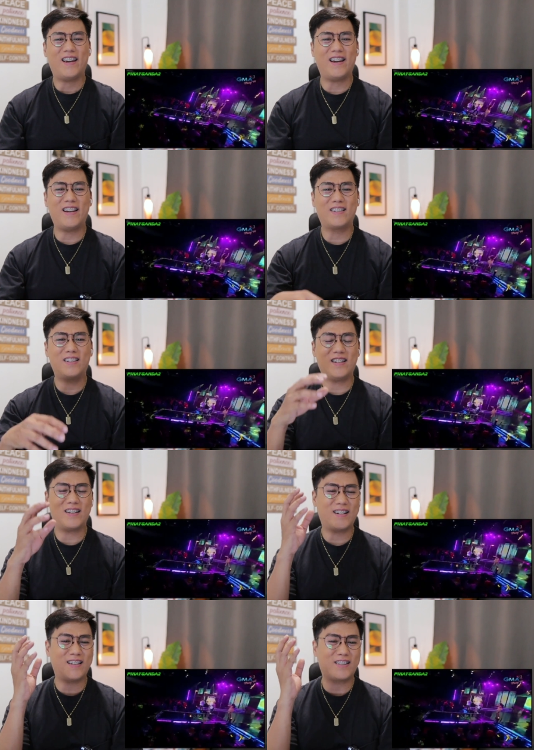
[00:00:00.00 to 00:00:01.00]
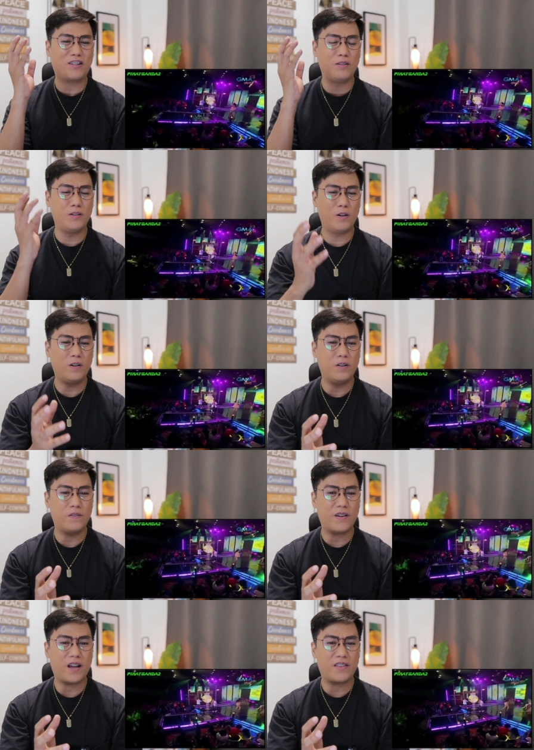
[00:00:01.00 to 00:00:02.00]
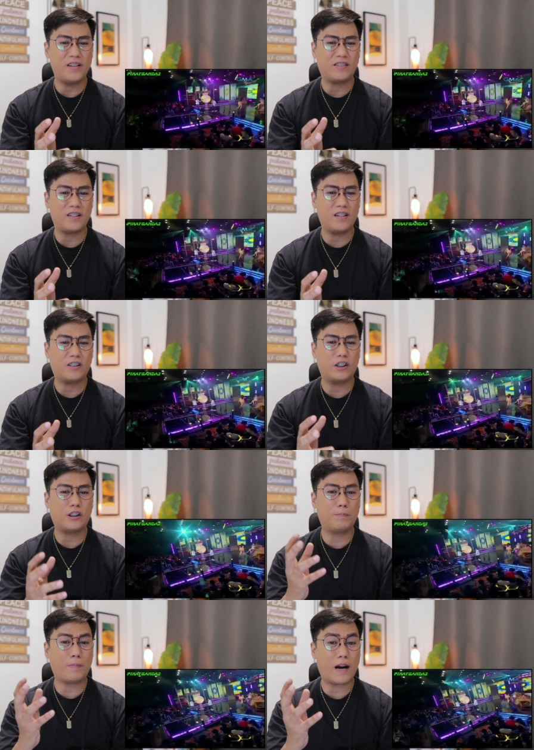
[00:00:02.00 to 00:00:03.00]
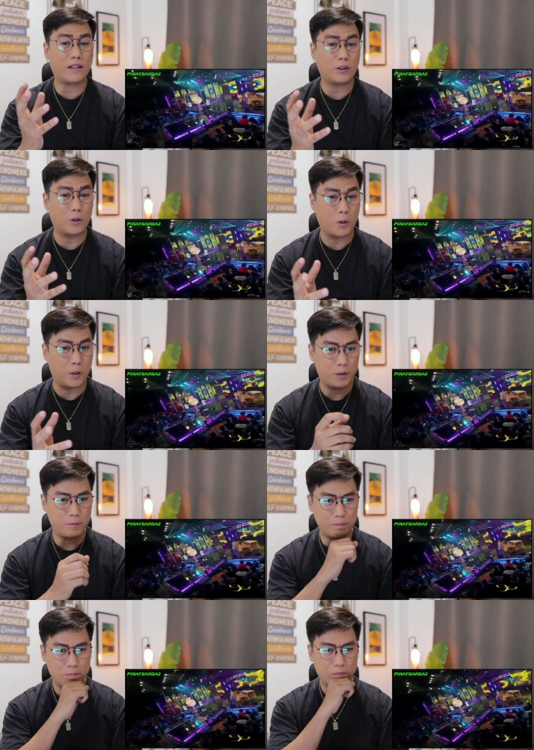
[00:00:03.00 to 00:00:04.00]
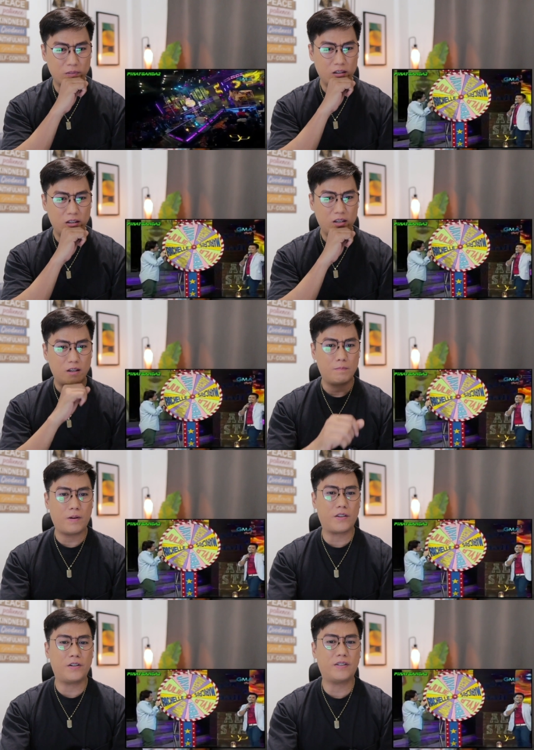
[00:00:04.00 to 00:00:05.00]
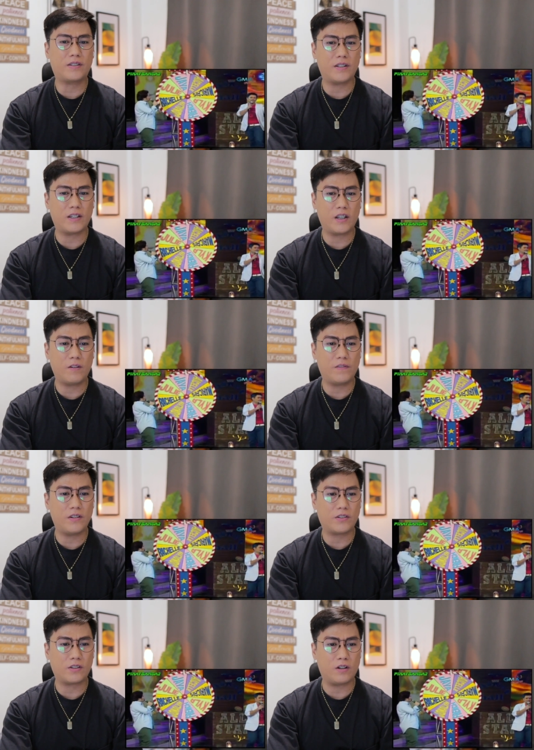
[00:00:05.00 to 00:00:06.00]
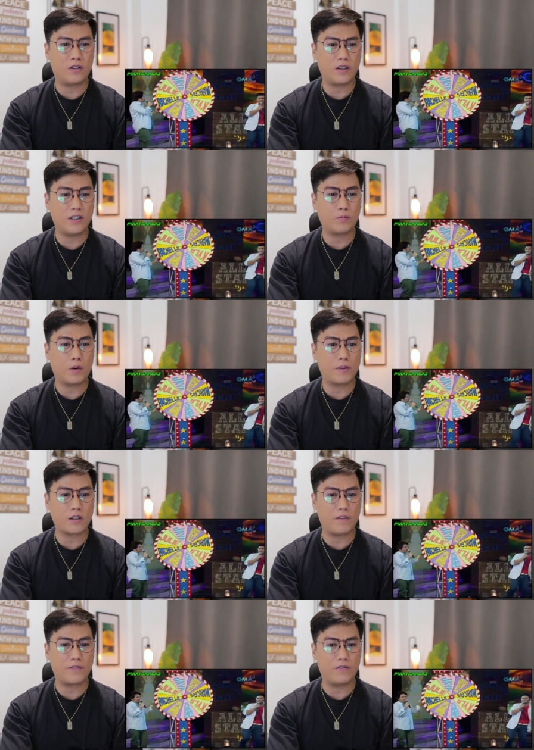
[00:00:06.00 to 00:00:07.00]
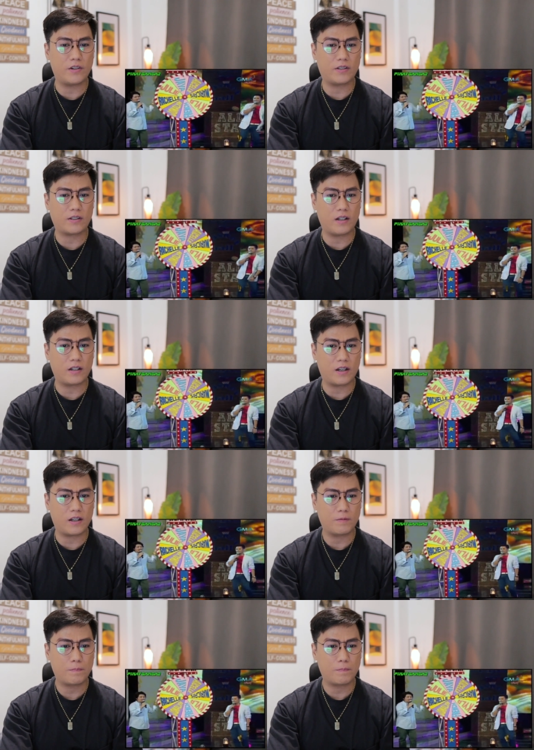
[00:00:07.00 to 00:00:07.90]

And to know that this is spot on, but her singing of this song is one of my top favorites talaga.